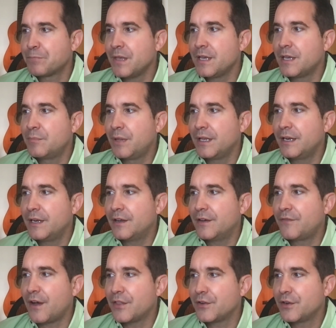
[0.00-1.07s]
He completed
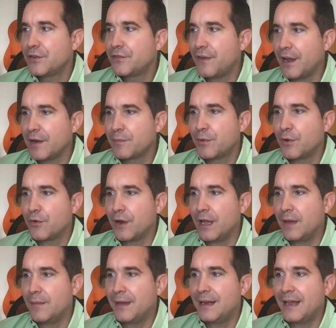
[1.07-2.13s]
a fatherhood fire
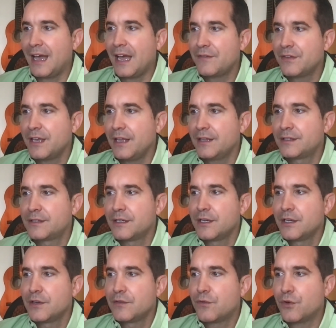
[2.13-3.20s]
program and advocates
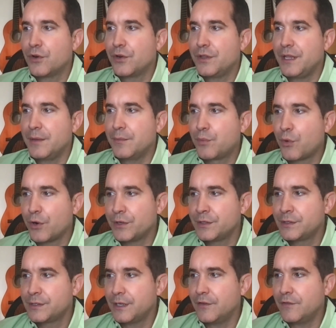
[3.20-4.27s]
for the
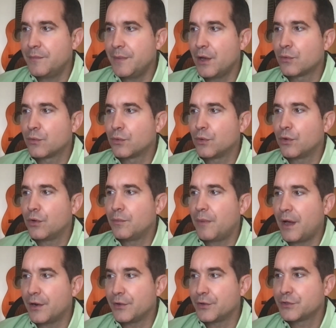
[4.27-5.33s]
importance of male role
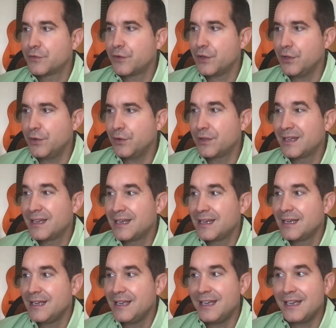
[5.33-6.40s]
models for youth.
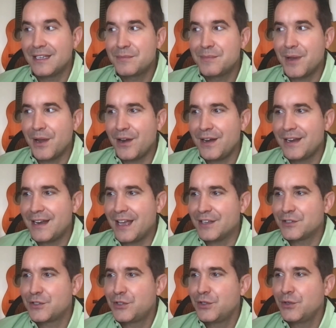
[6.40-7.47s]
He is married and
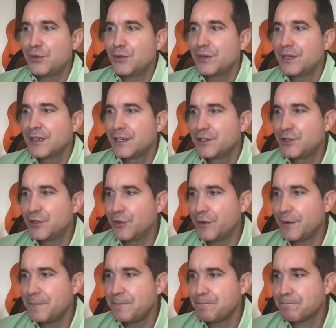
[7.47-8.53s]
has 2
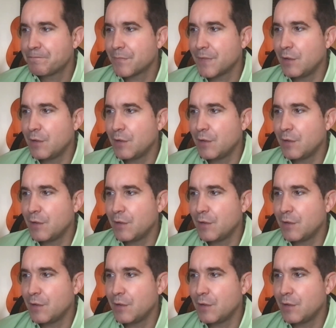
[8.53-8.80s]
children.